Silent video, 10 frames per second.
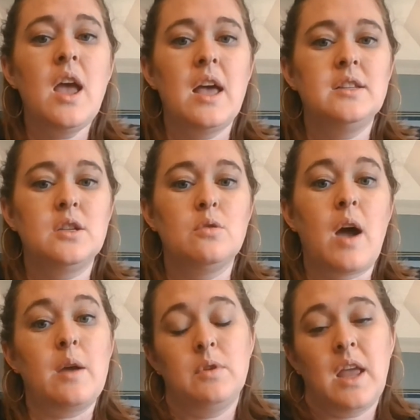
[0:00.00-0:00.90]
And so
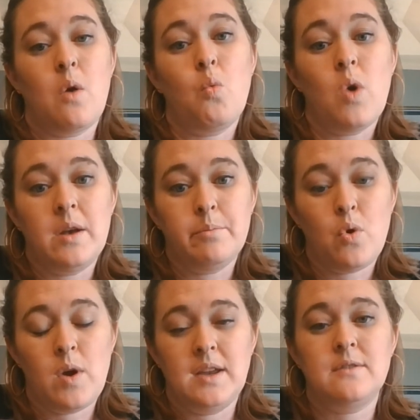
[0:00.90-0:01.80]
I would get 1
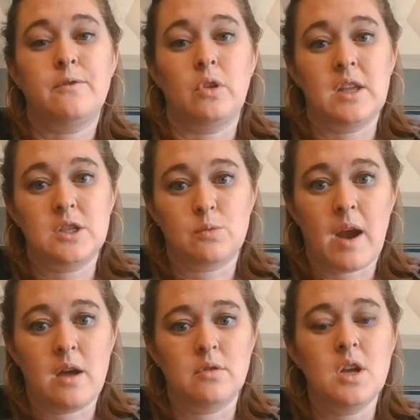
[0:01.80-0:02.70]
point for this
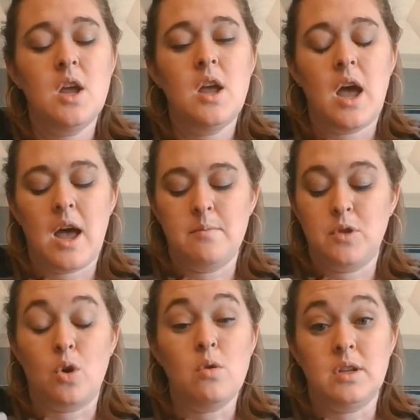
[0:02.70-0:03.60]
round. The
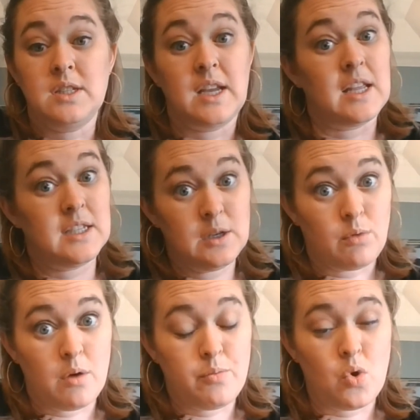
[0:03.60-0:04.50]
goal is to get
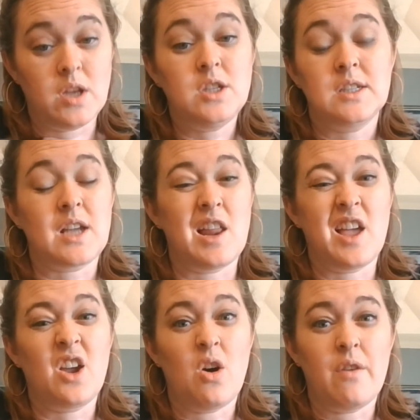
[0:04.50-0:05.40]
0 points. It's kind of
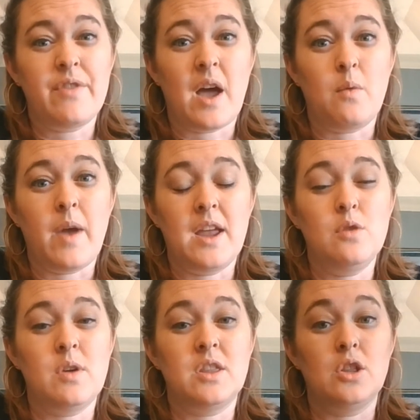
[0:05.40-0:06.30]
like golf that way. You
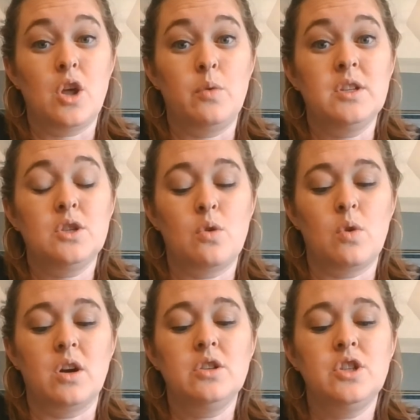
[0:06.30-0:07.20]
want the lowest score.